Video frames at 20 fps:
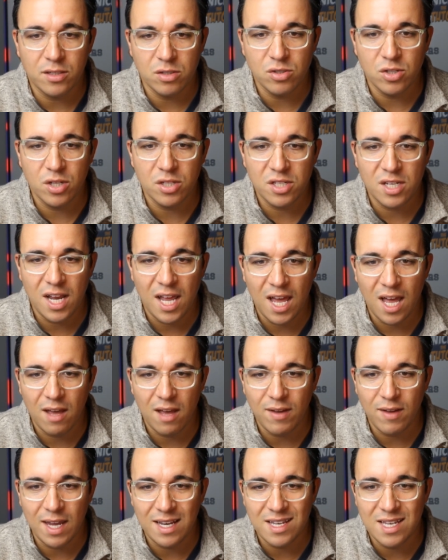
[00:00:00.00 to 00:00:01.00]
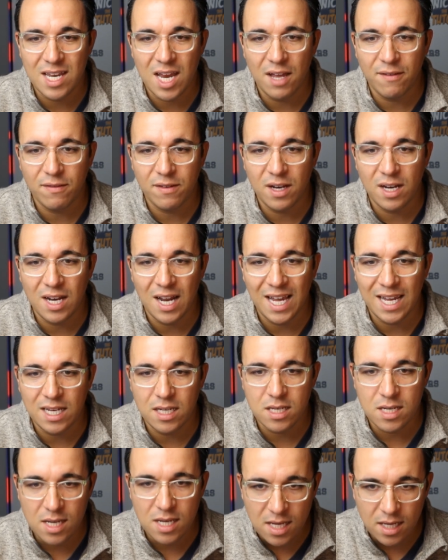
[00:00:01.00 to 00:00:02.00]
So she doesn't have a definite
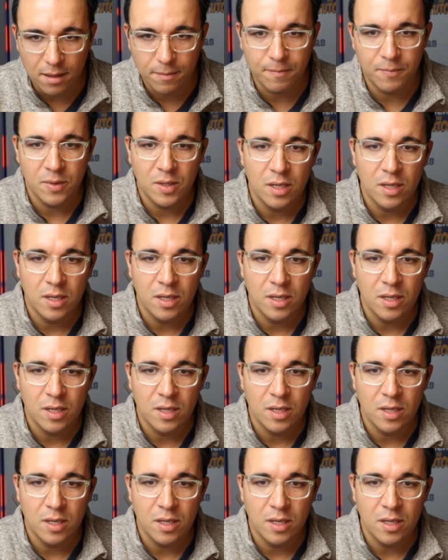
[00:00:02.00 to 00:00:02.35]
idea.